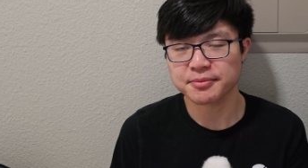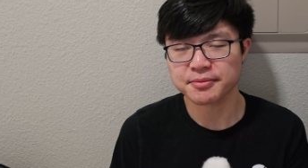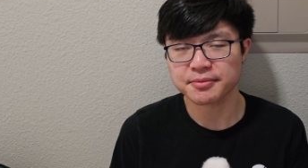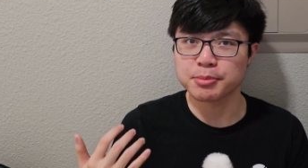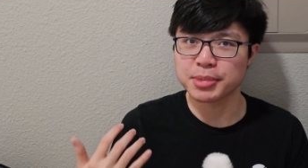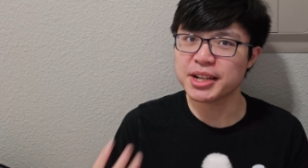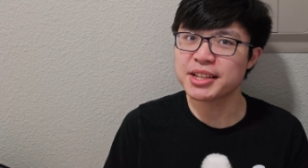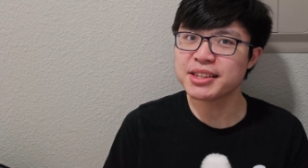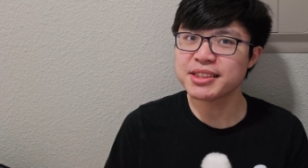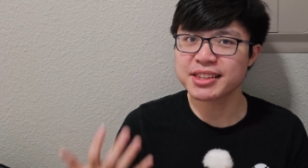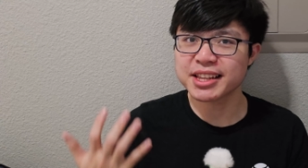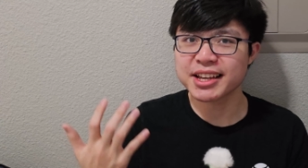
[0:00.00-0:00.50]

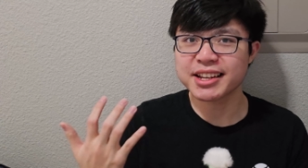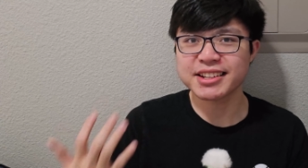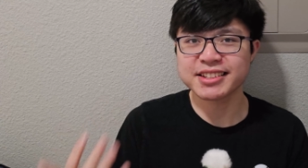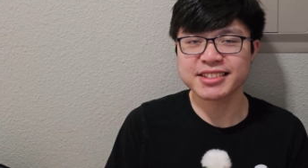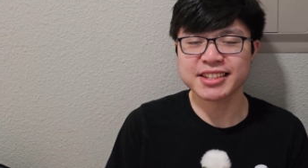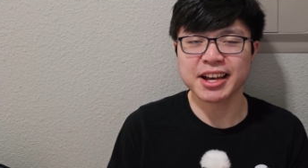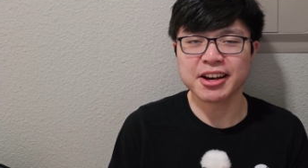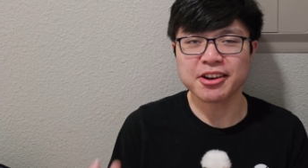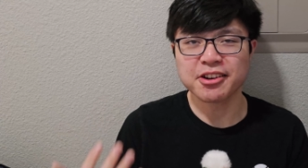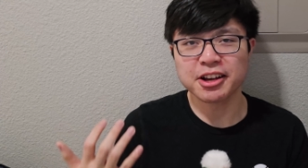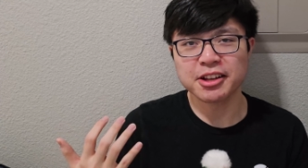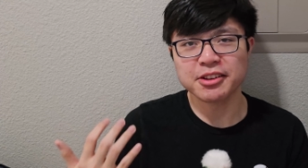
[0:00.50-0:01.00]
But that is
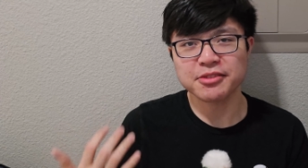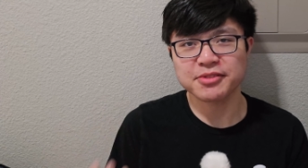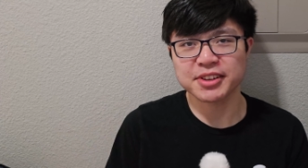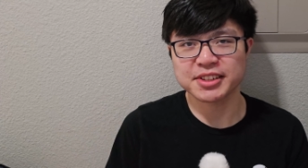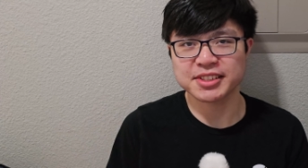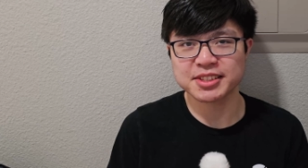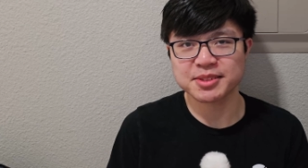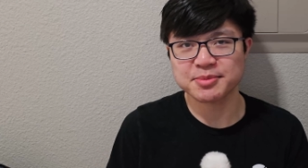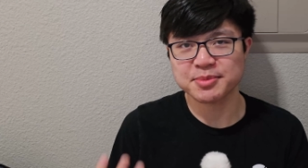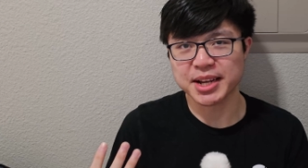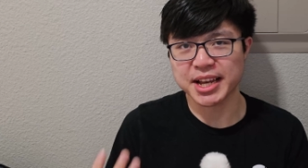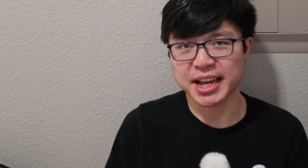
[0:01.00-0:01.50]
how I
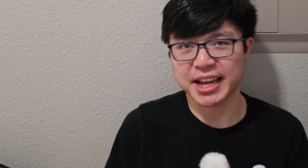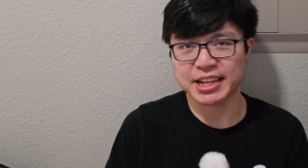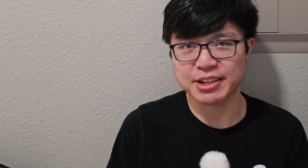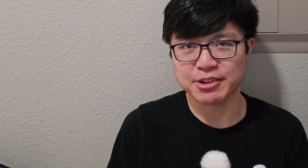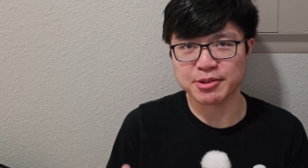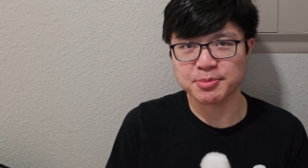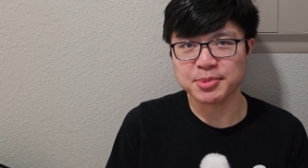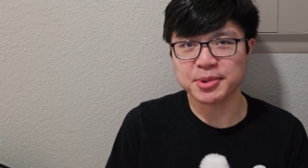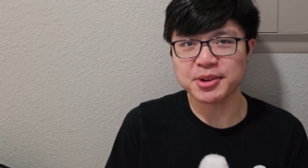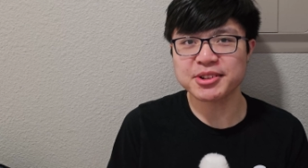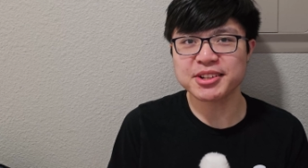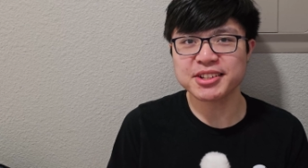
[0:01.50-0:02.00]
invested my
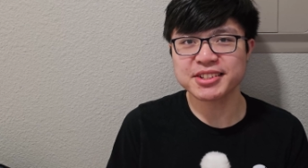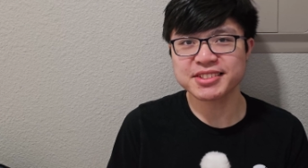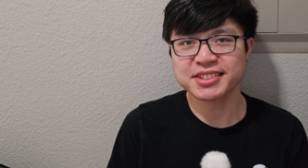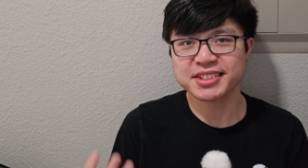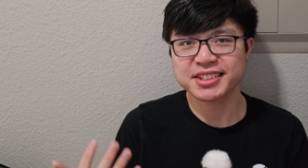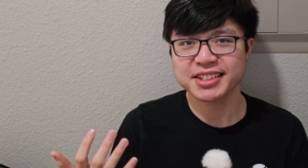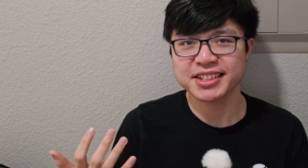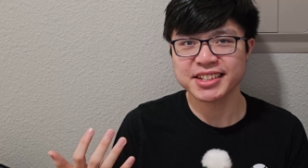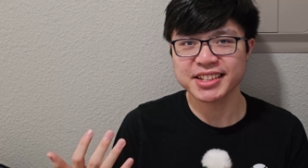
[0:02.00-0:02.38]
annual bonus.